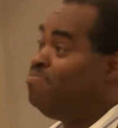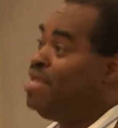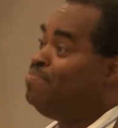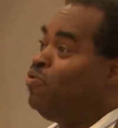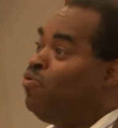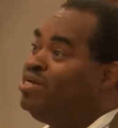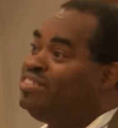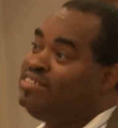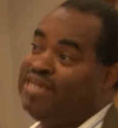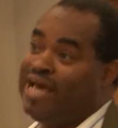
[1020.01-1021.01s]
people
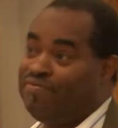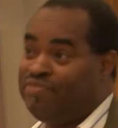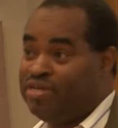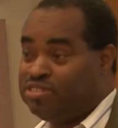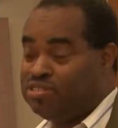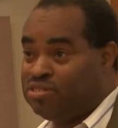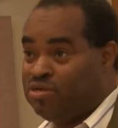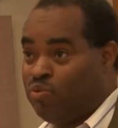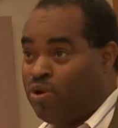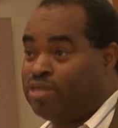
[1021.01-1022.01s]
wanting to have this
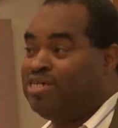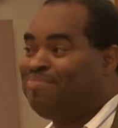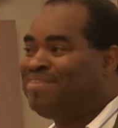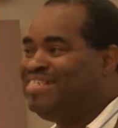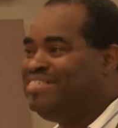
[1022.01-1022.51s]
workshop